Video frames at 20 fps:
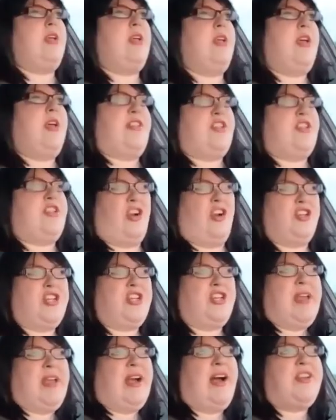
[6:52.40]
and then
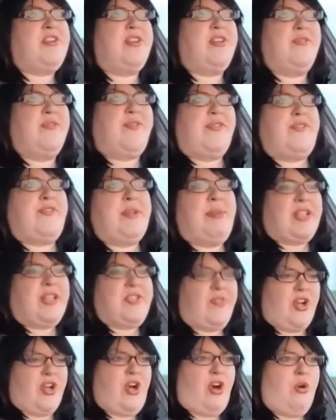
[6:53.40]
charging me 150
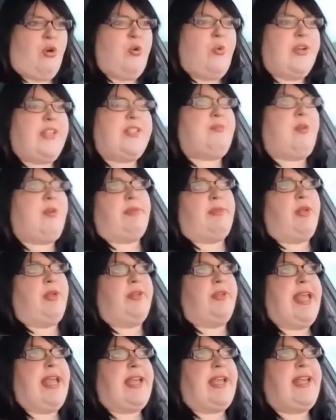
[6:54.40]
bucks for coke when it's probably
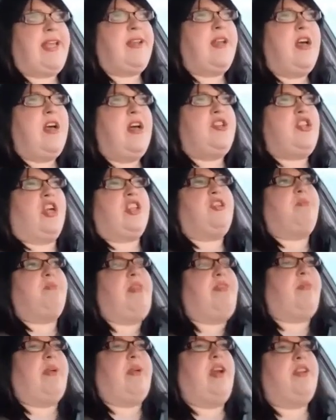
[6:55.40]
only 80, charging
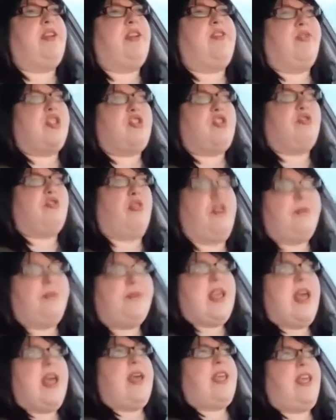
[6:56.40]
me 300 for
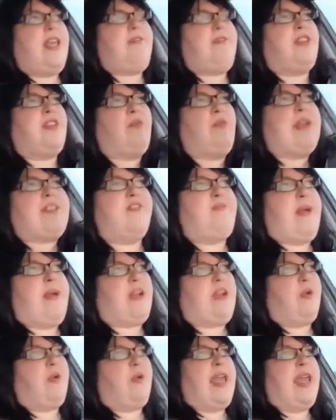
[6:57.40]
shrooms, giving the rest of my
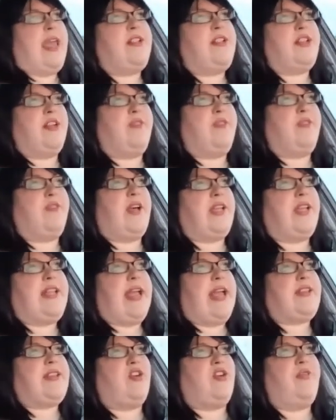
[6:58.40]
cocaine to your fucking
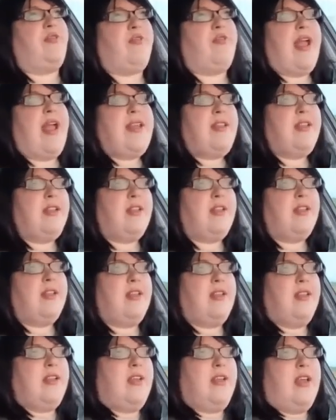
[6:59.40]
ex-girlfriend,
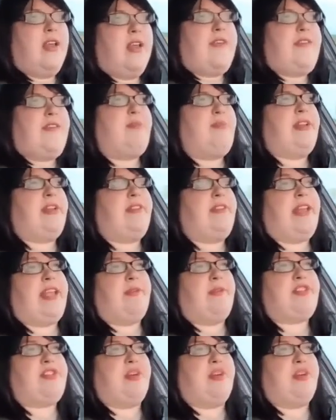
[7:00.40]
and then being like it was her